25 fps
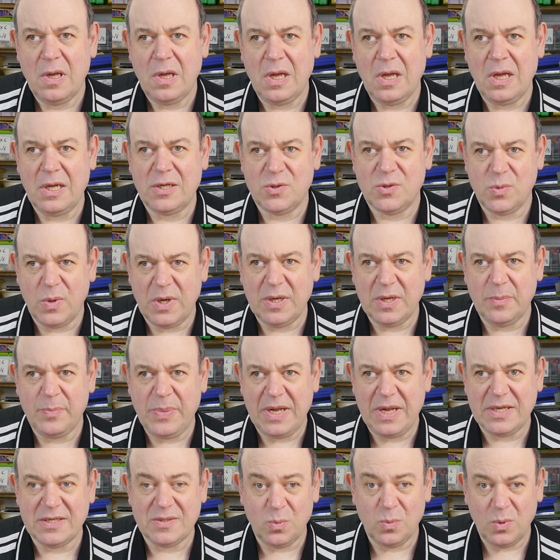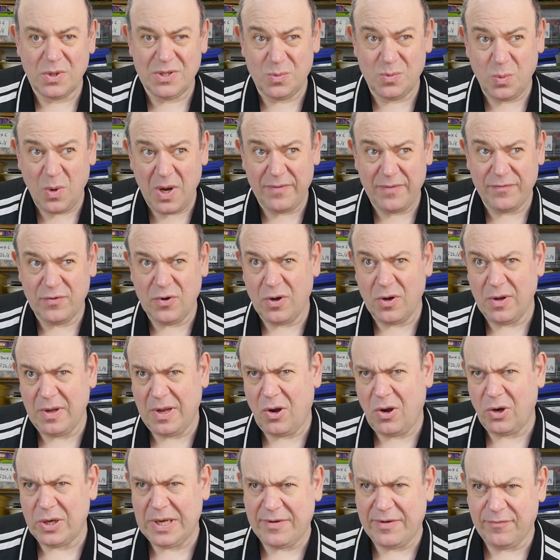At twenty pence, which is what I've got
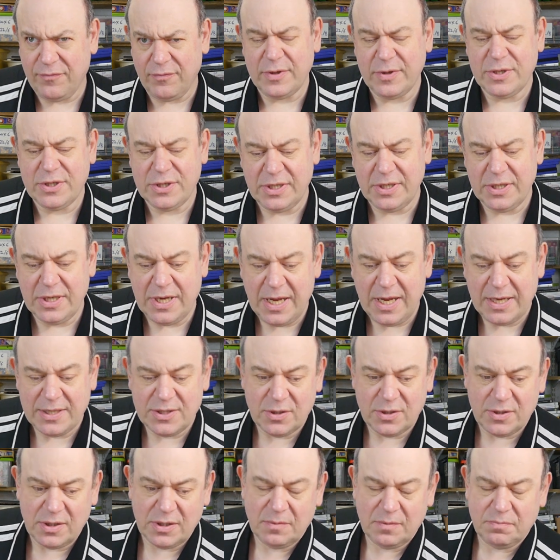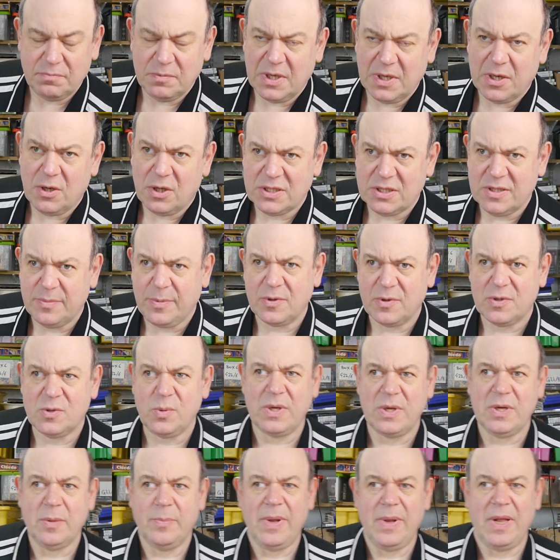on average in there, so they, they cost about
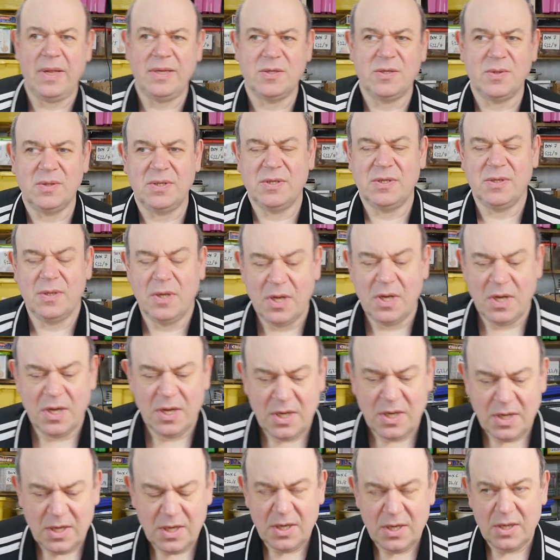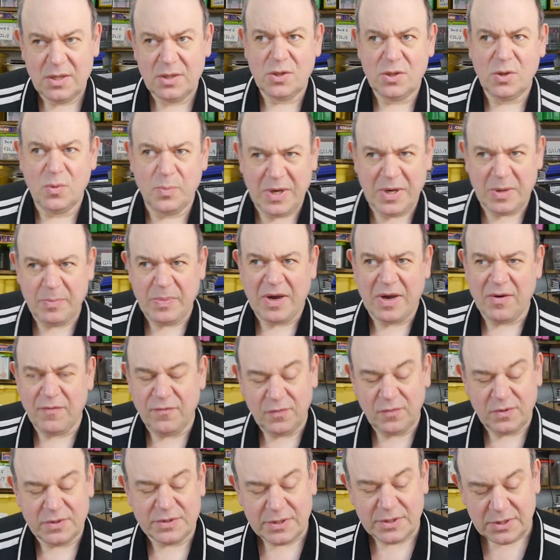twenty pence. Two big
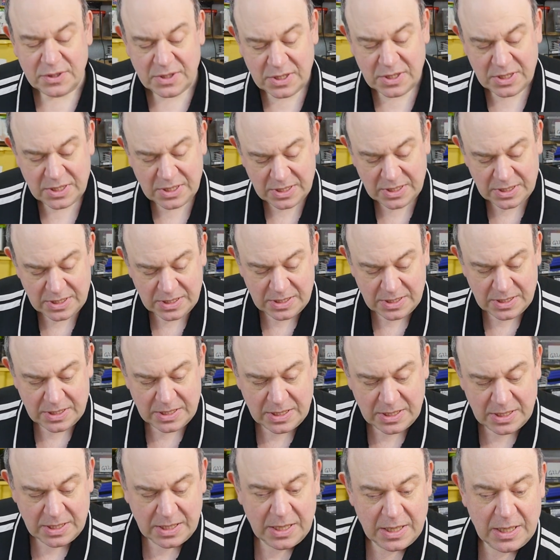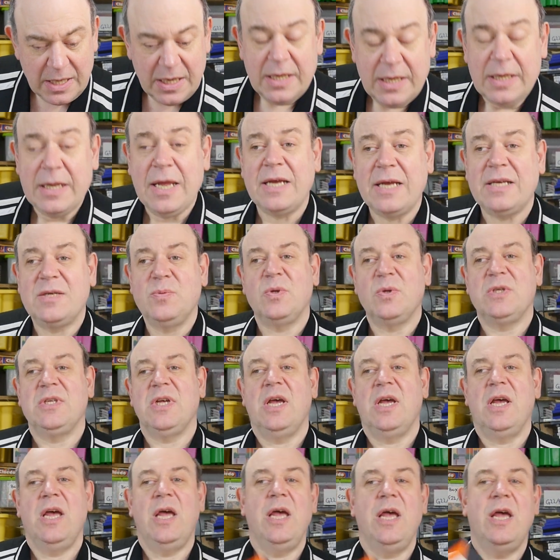bagfuls. Next was
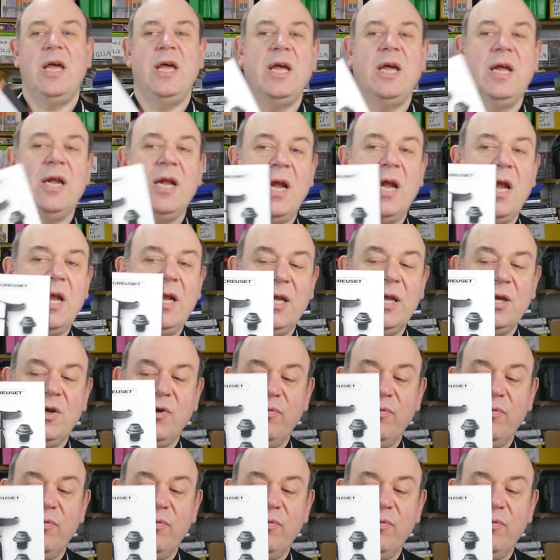a, a Le